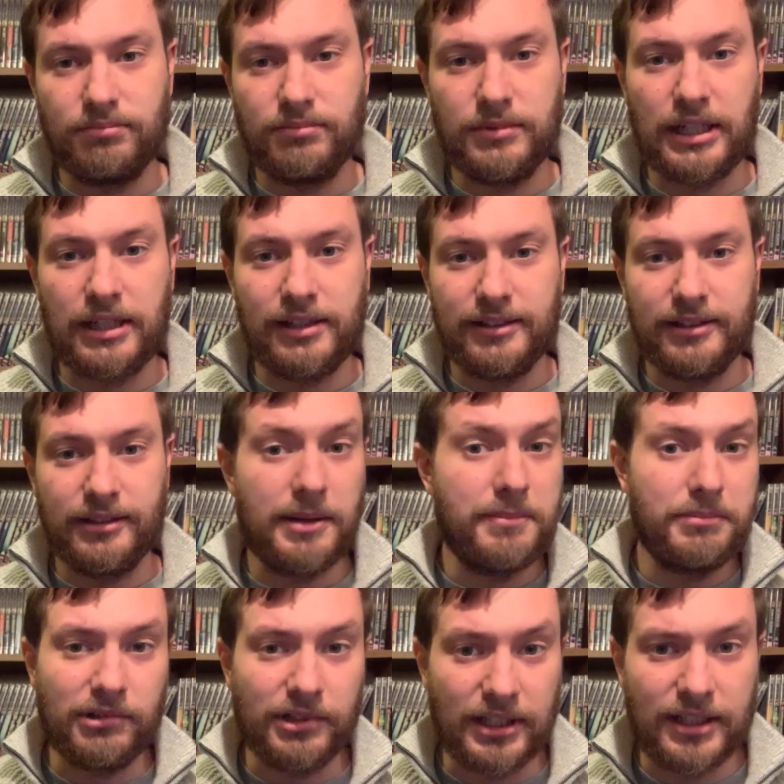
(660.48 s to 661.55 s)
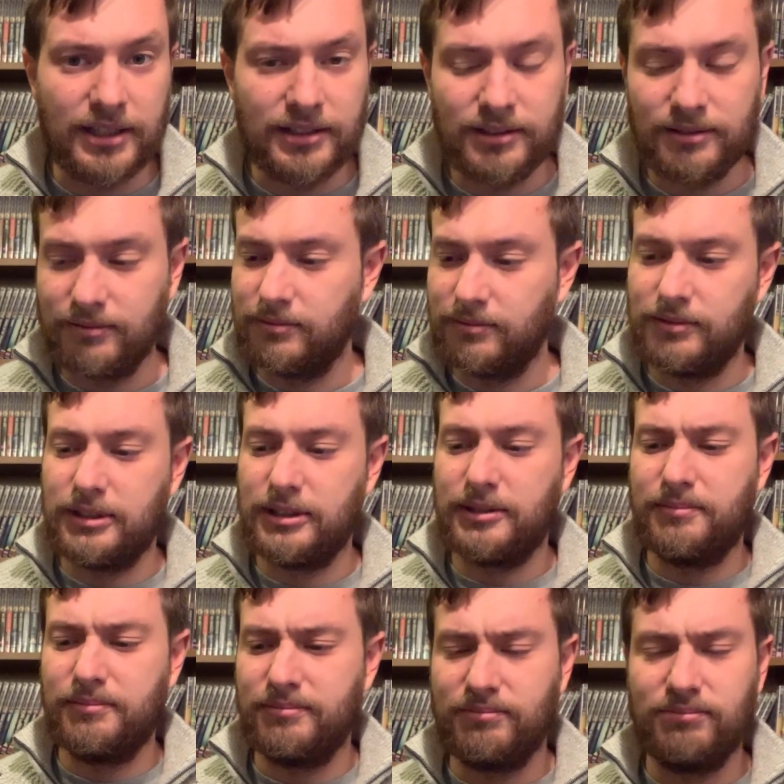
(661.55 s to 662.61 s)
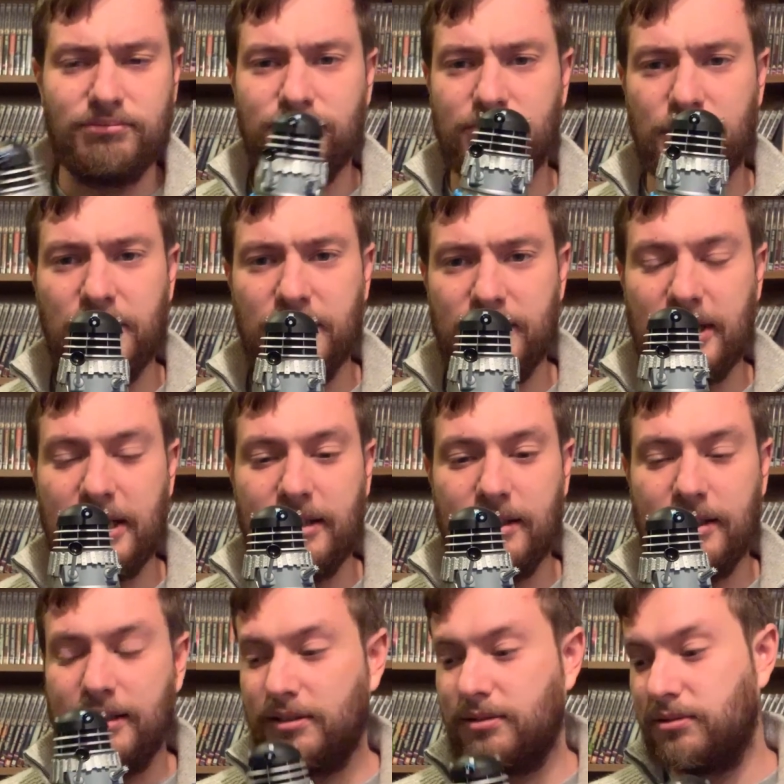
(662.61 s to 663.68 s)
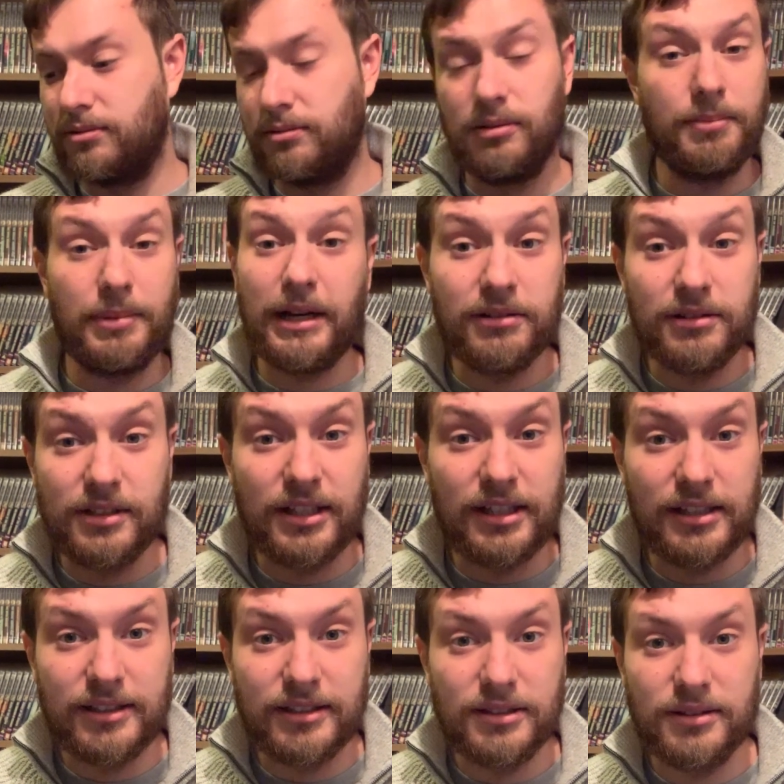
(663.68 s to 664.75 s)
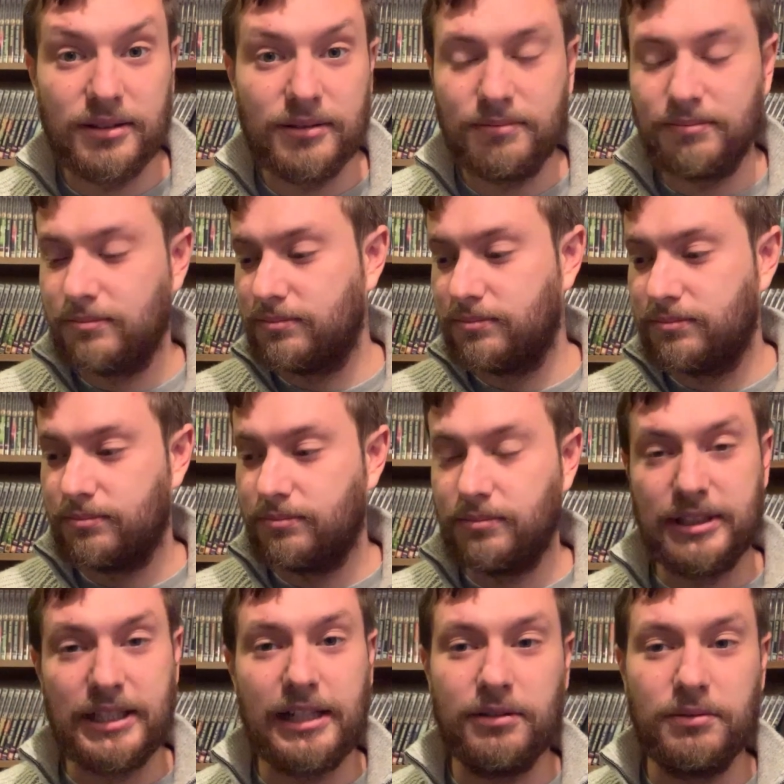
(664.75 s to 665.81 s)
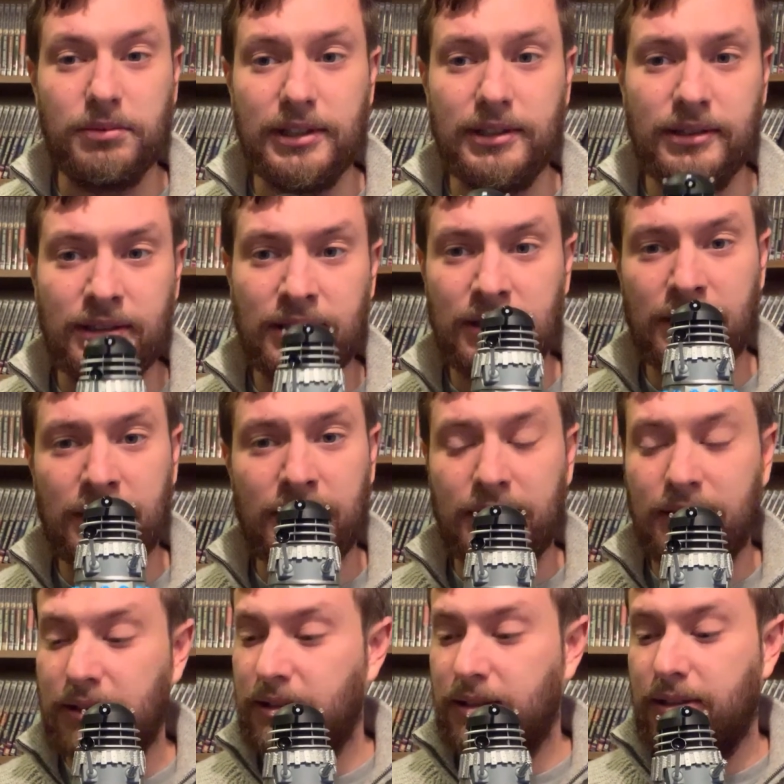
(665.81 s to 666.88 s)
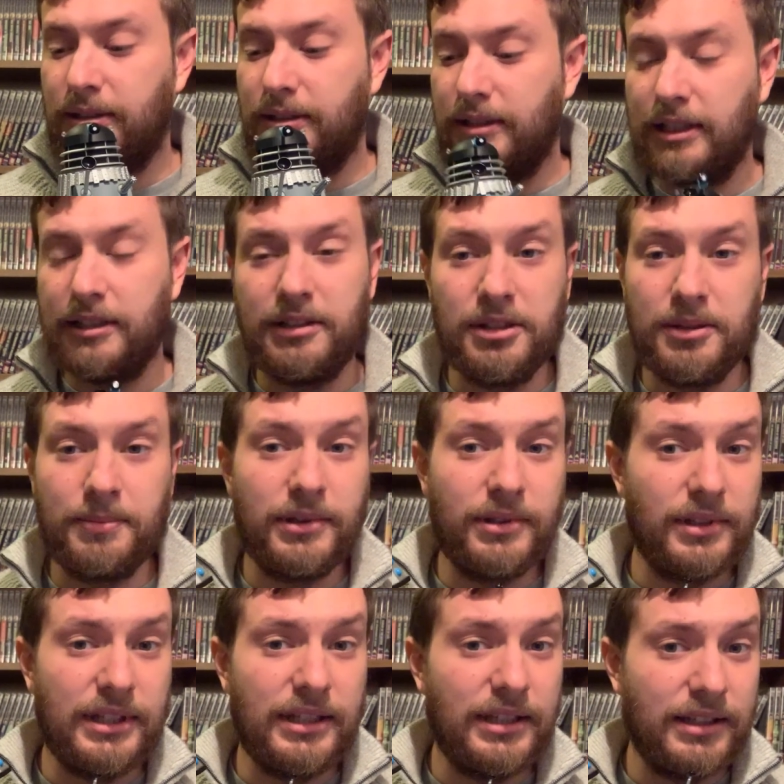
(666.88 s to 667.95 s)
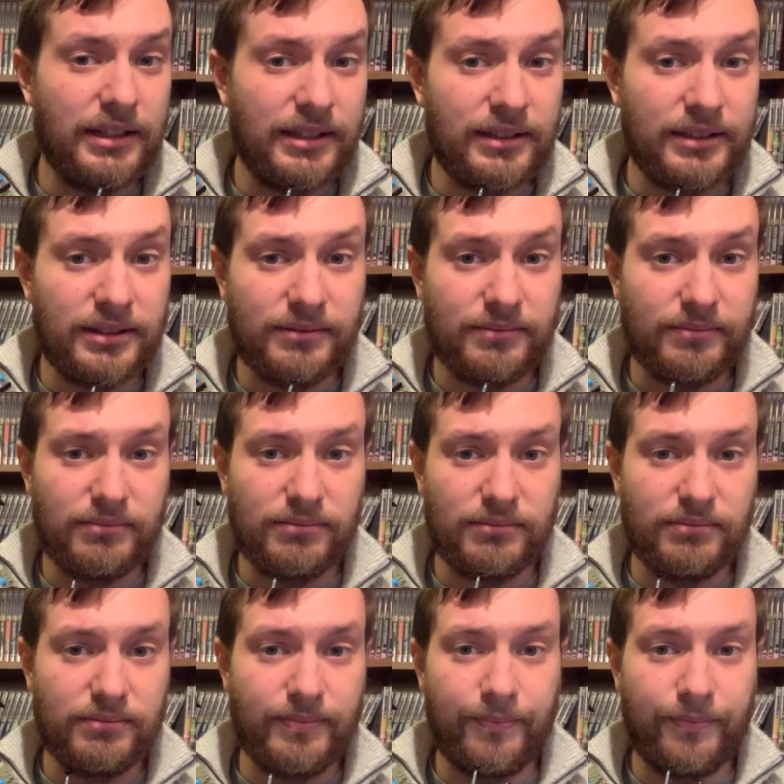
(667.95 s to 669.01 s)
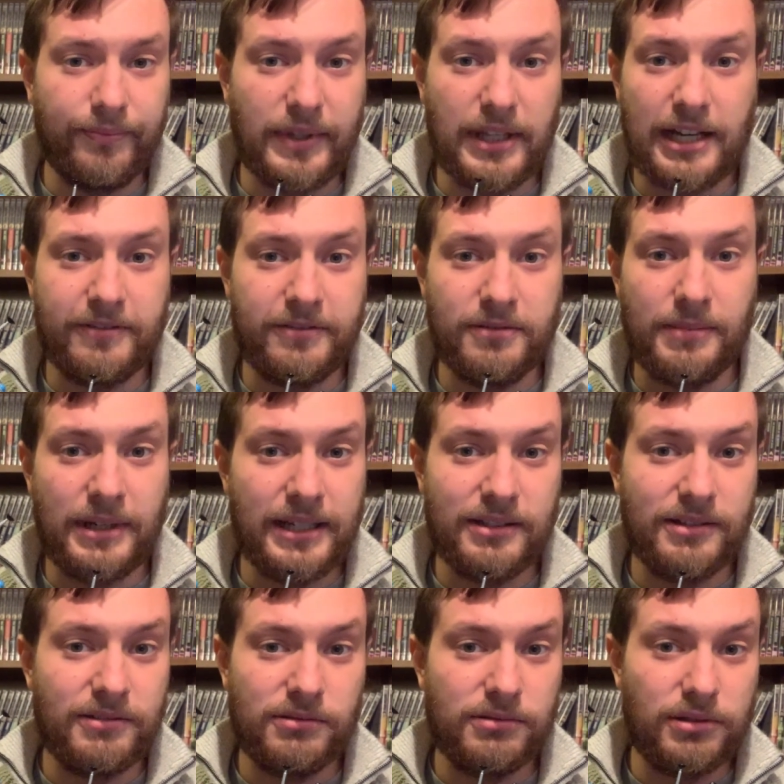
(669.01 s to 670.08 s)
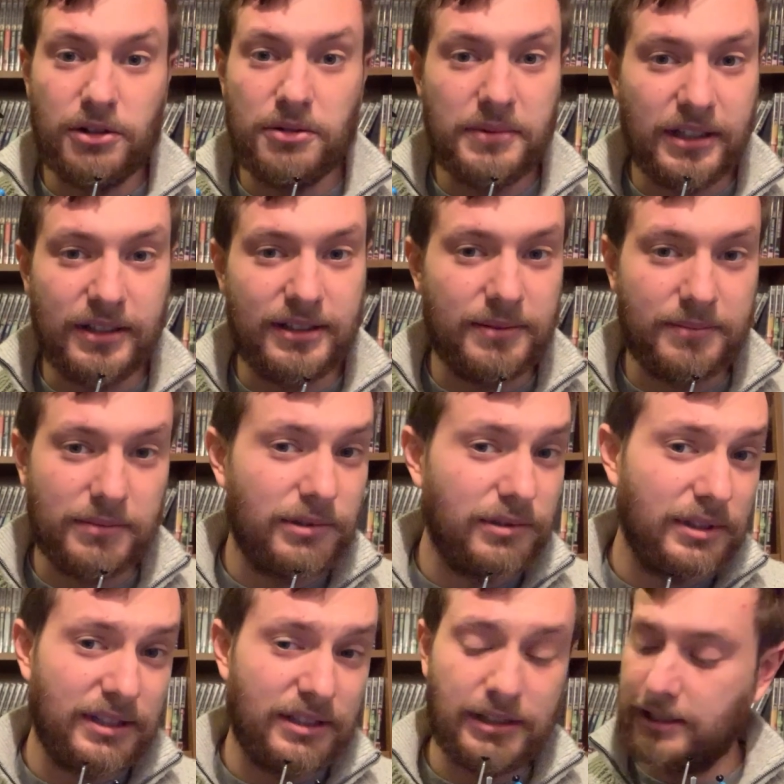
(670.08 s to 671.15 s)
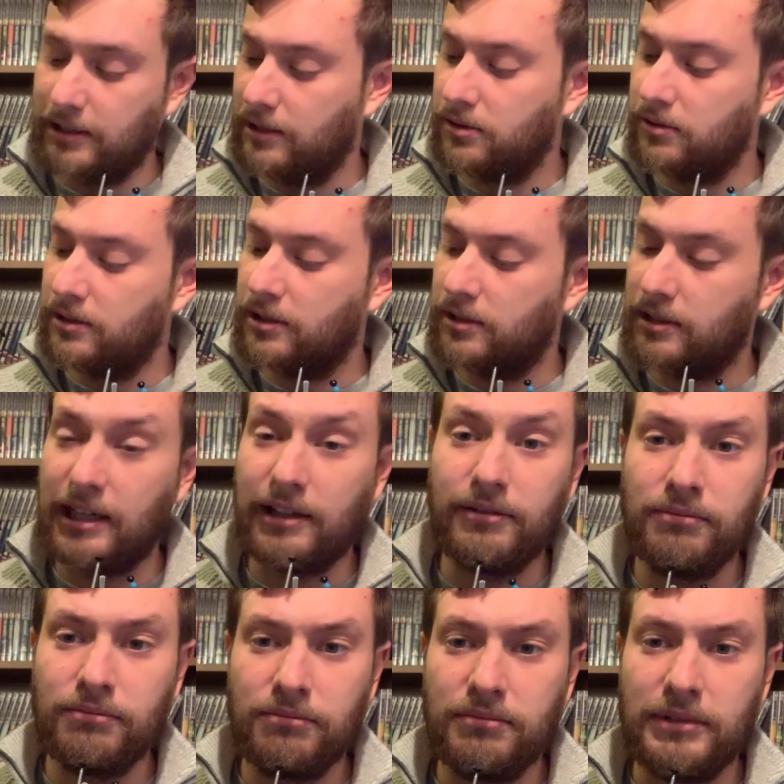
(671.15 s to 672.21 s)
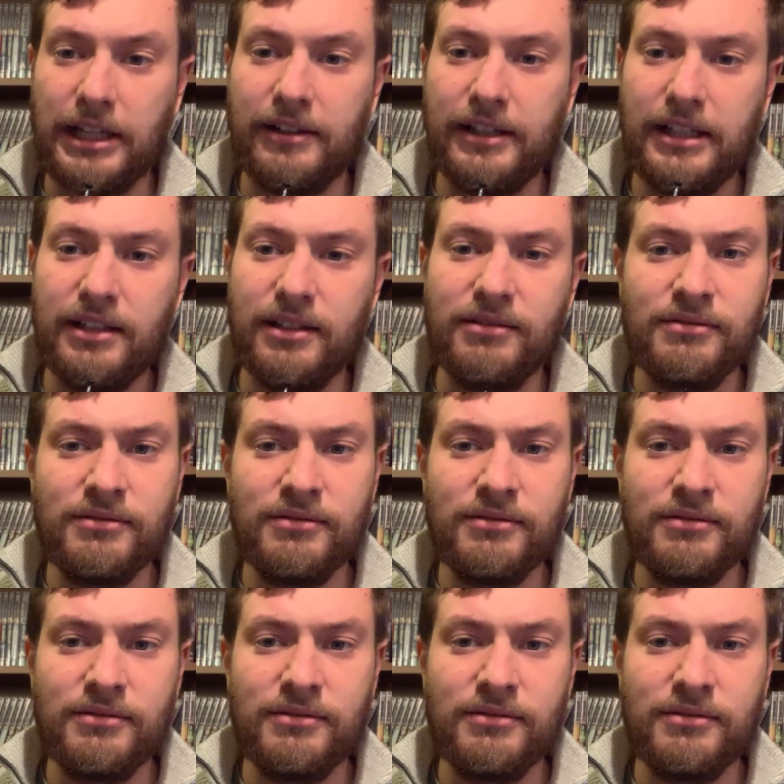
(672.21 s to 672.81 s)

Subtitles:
Dalek Emperor Guard. You just take this, or the Power of the Daleks standard one, and then you just put the Alpha, Beta or Omega symbol on the side, literally just down here.